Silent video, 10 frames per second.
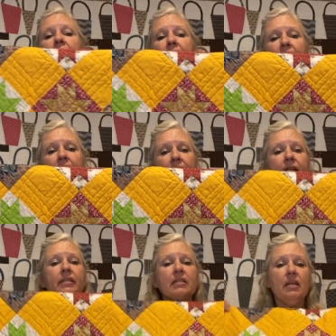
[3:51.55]

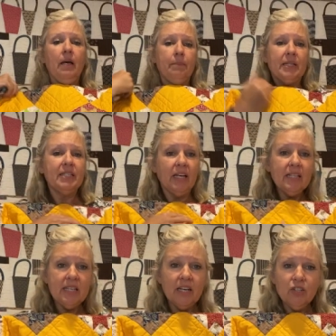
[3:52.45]
And um, it
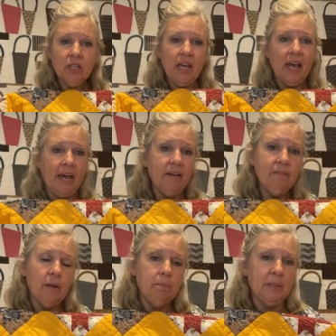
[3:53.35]
does actually have
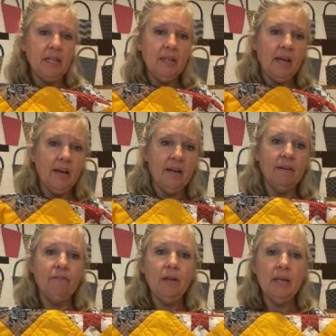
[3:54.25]
a bit
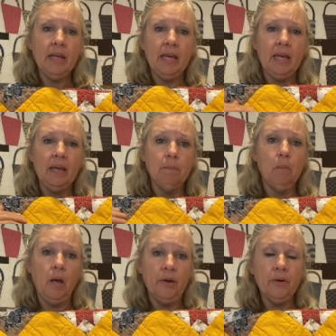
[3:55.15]
of a
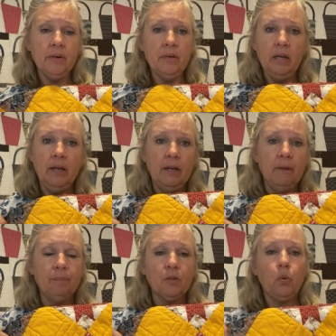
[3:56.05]
modern
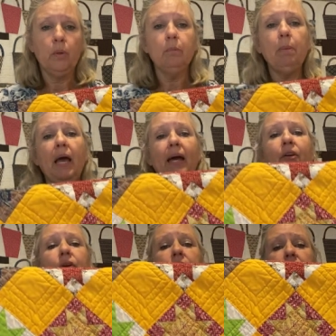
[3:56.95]
quilt
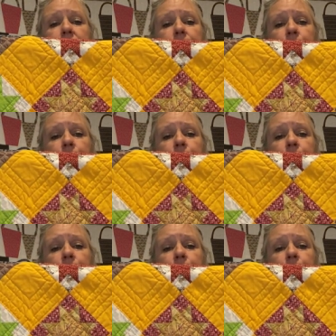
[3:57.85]
pattern.